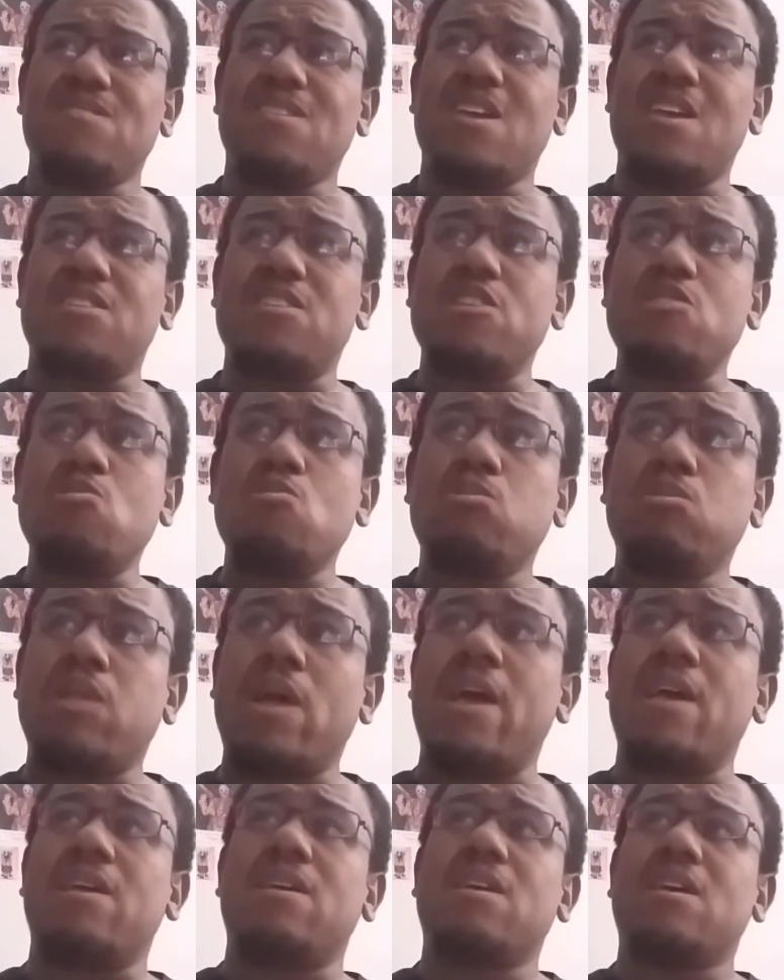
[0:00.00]
And then you
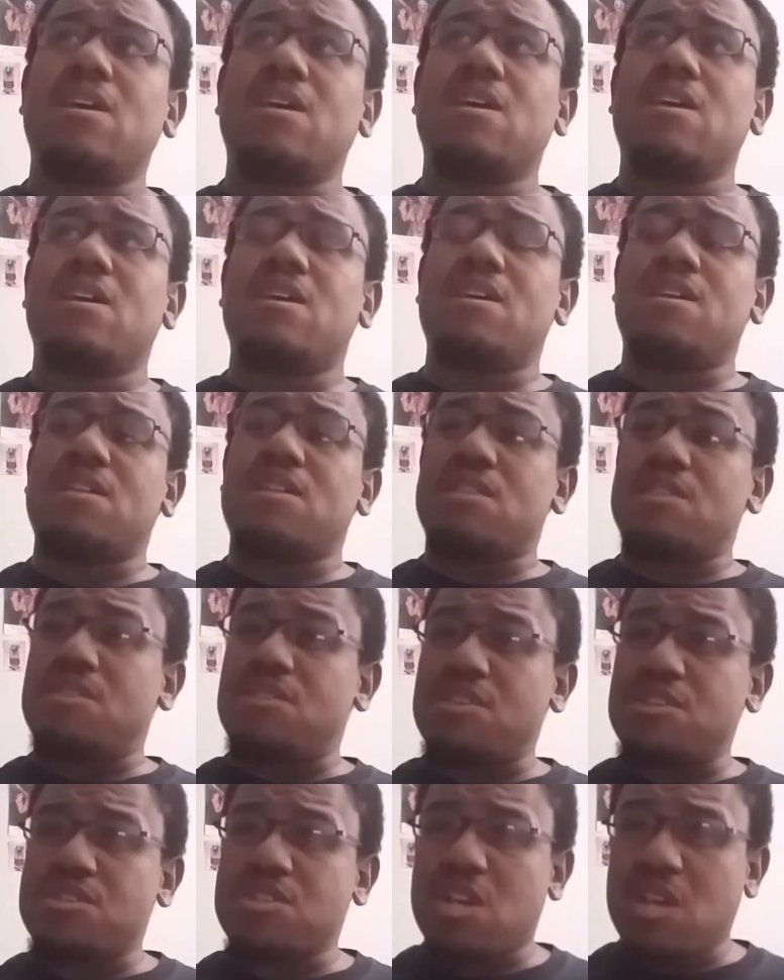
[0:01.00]
let
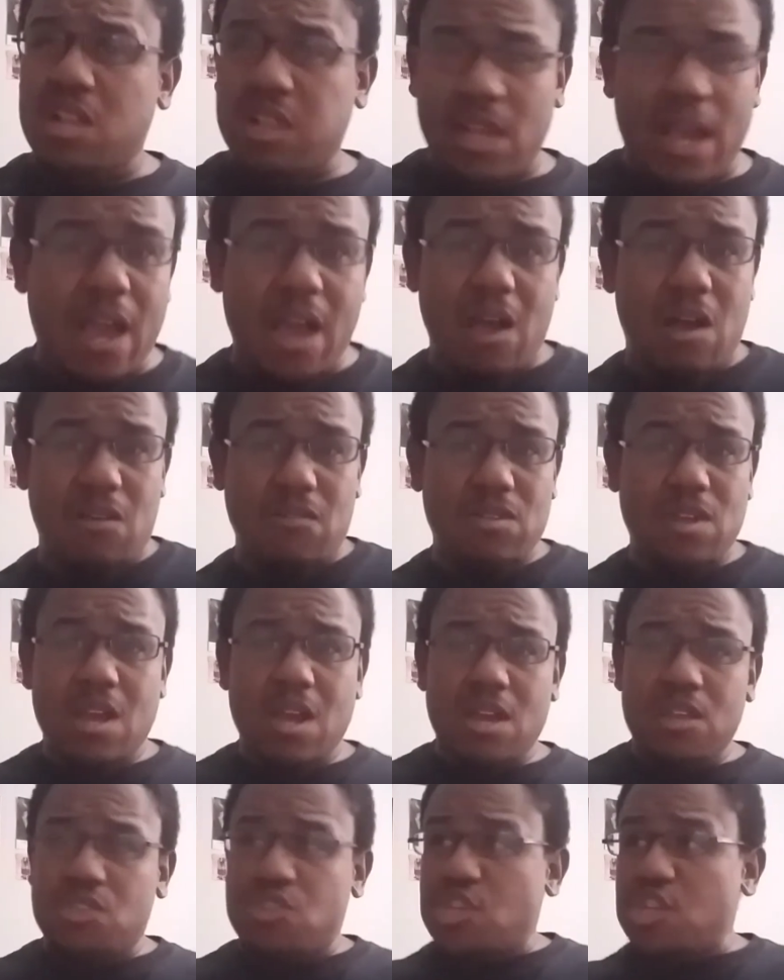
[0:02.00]
this clown,
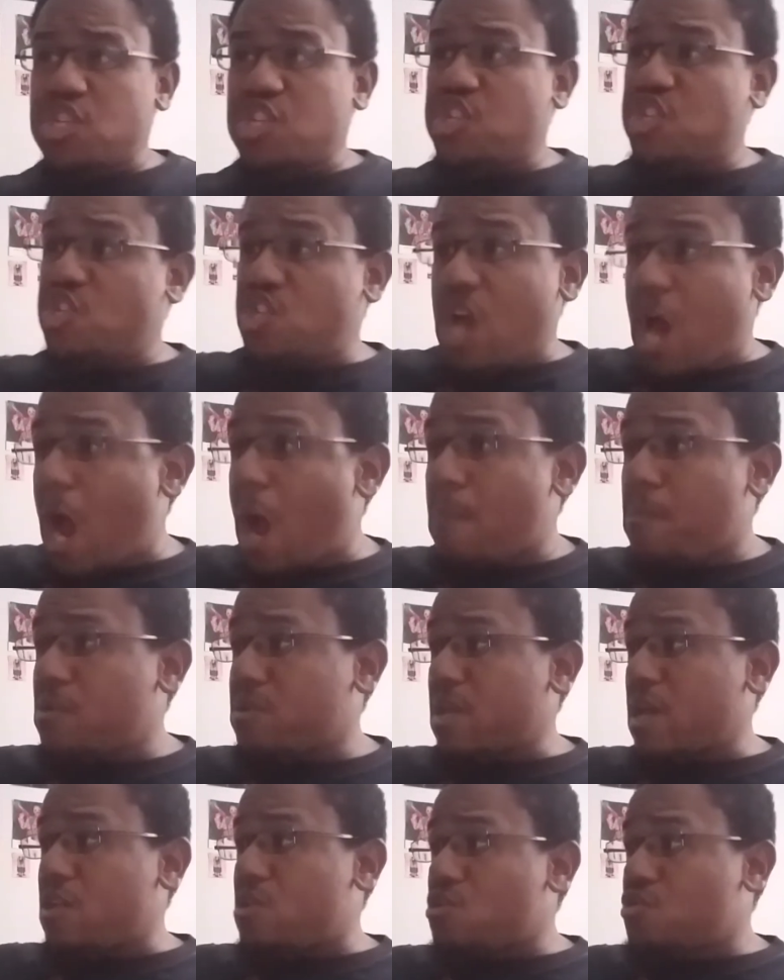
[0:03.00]
this jobber
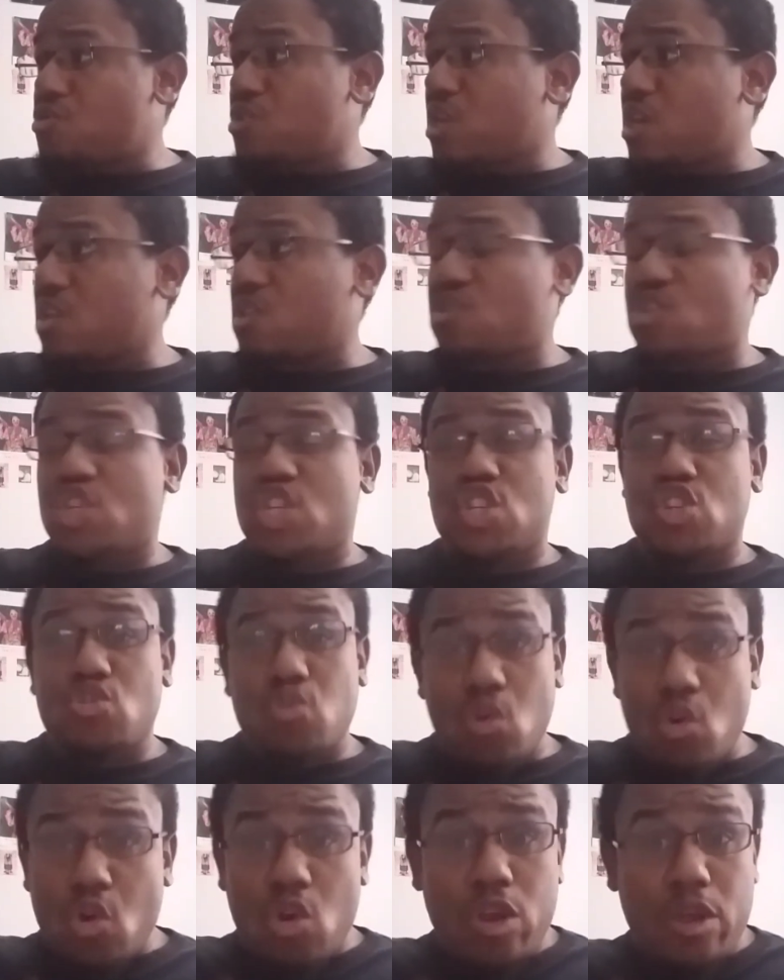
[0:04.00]
that used to get
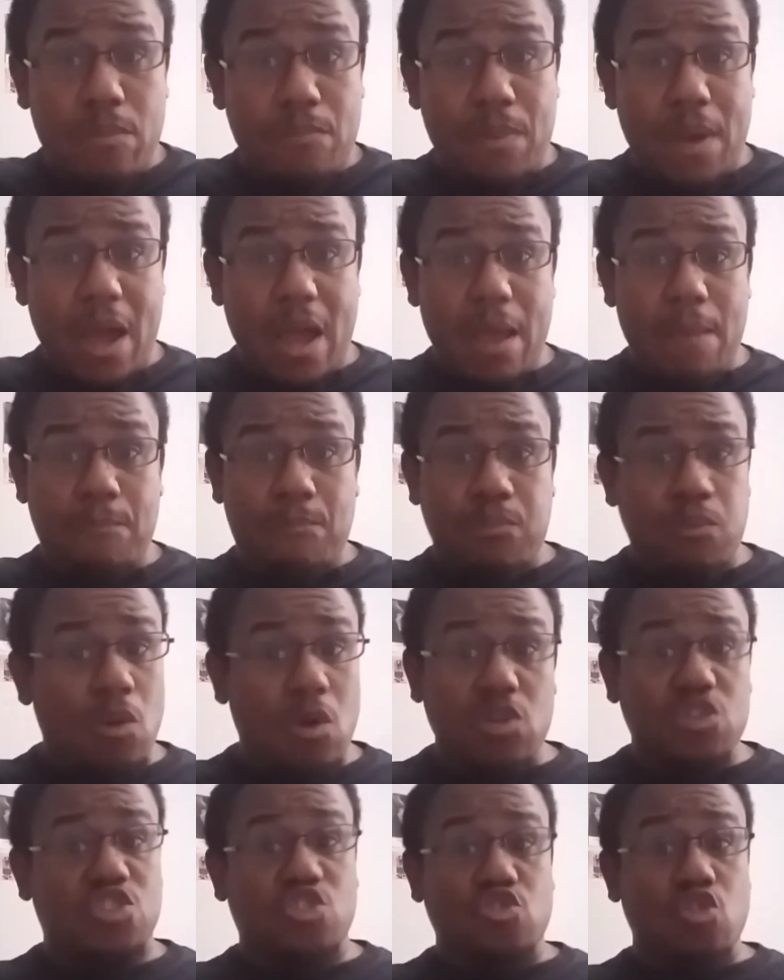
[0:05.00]
destroyed by
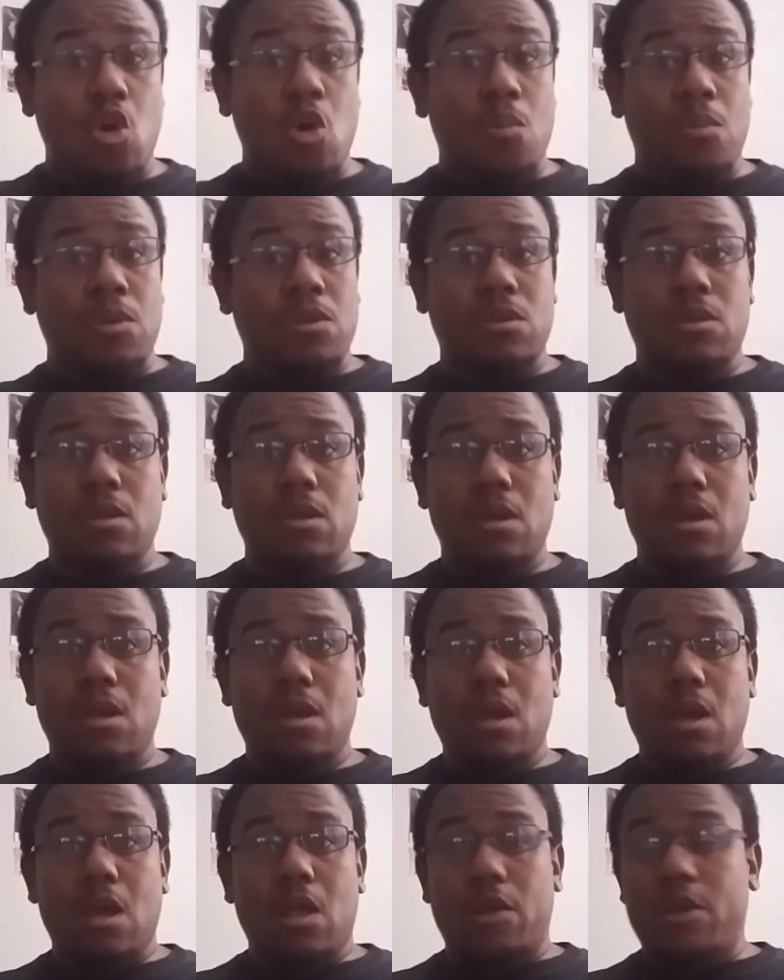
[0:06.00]
Braun Strowman,
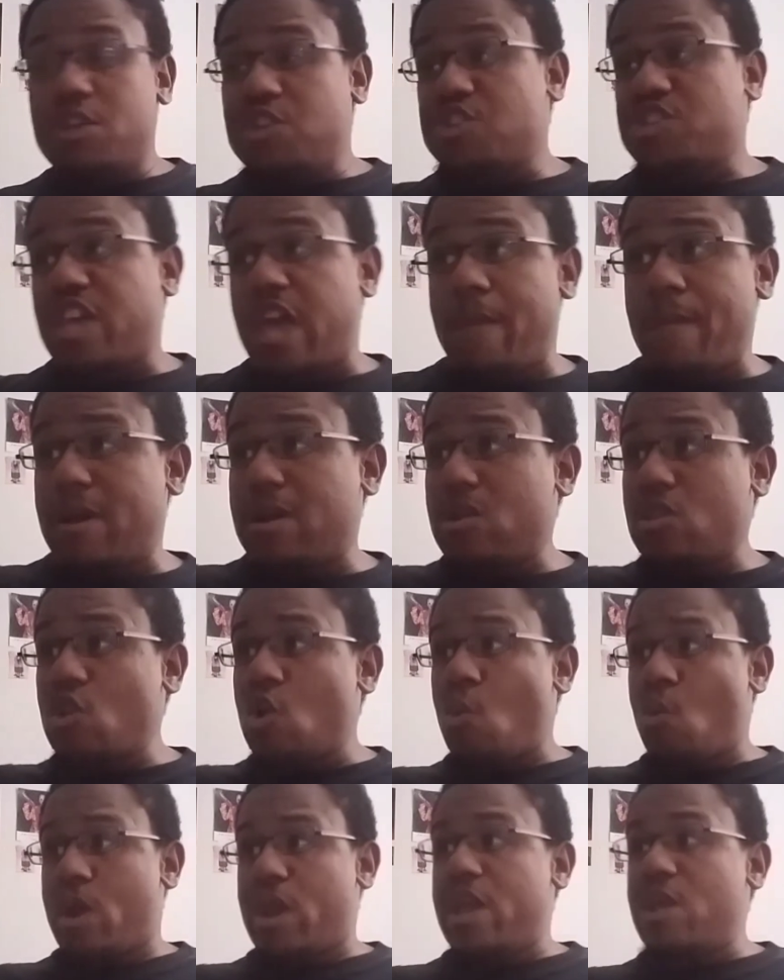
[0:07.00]
he just came out of
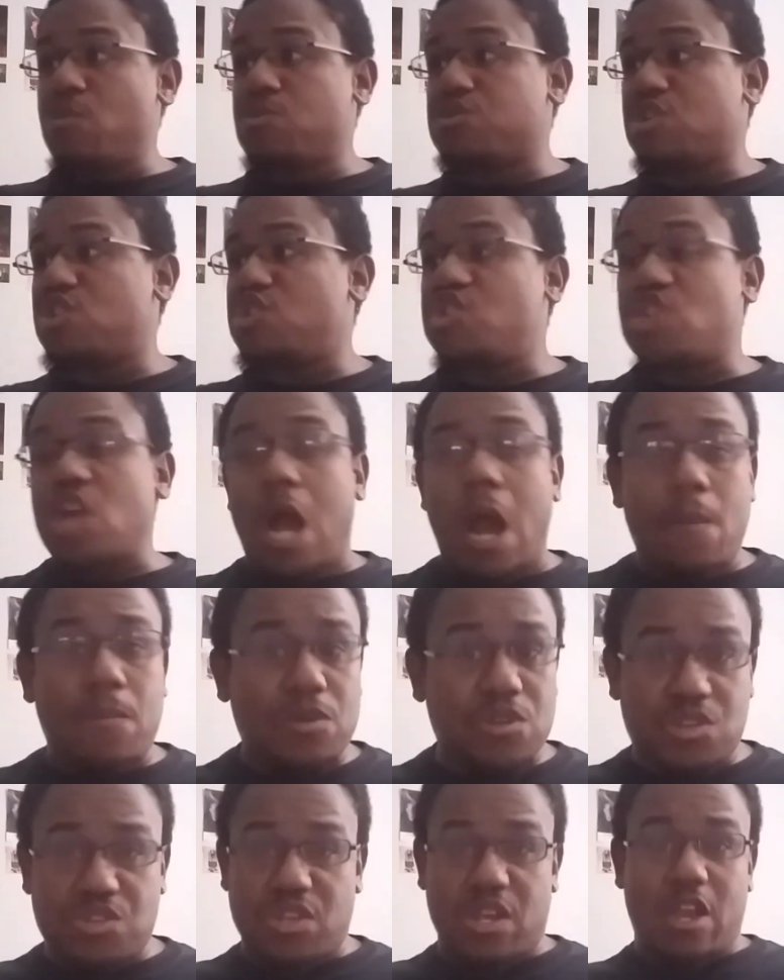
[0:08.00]
nowhere. He was a
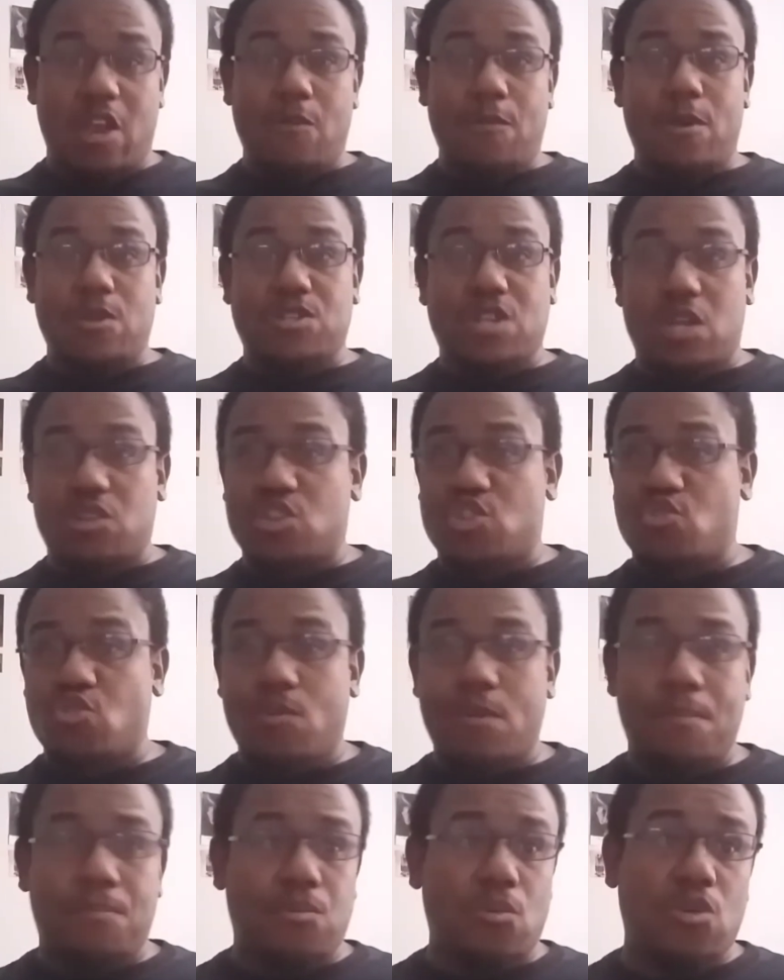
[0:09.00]
jobber just like everybody else, got destroyed
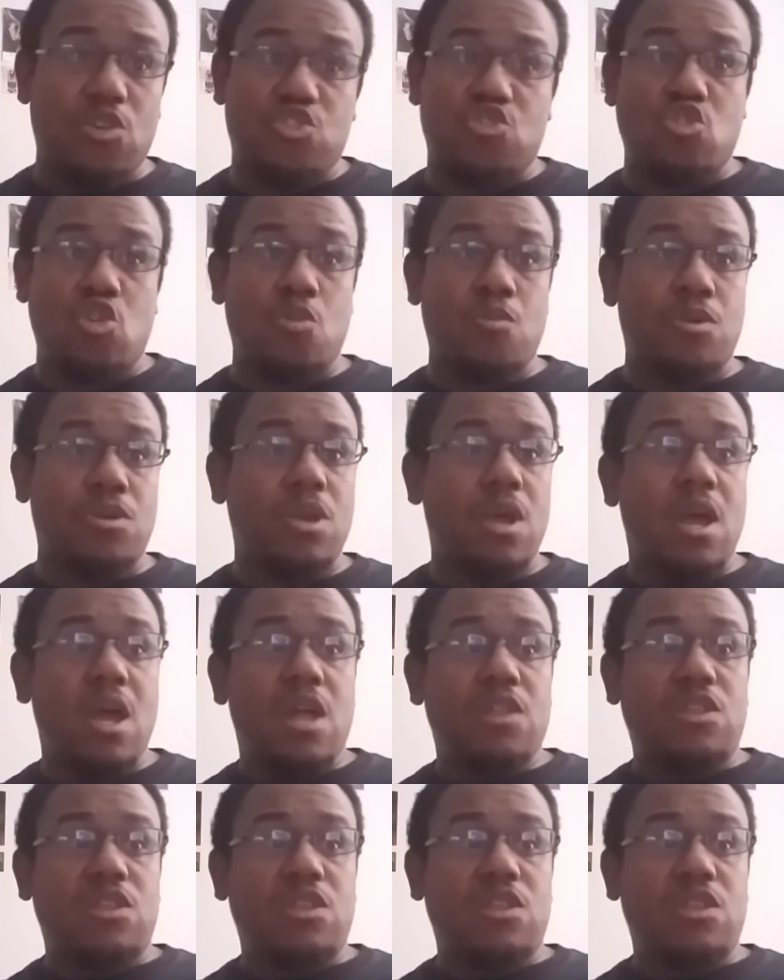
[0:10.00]
by Braun Strowman.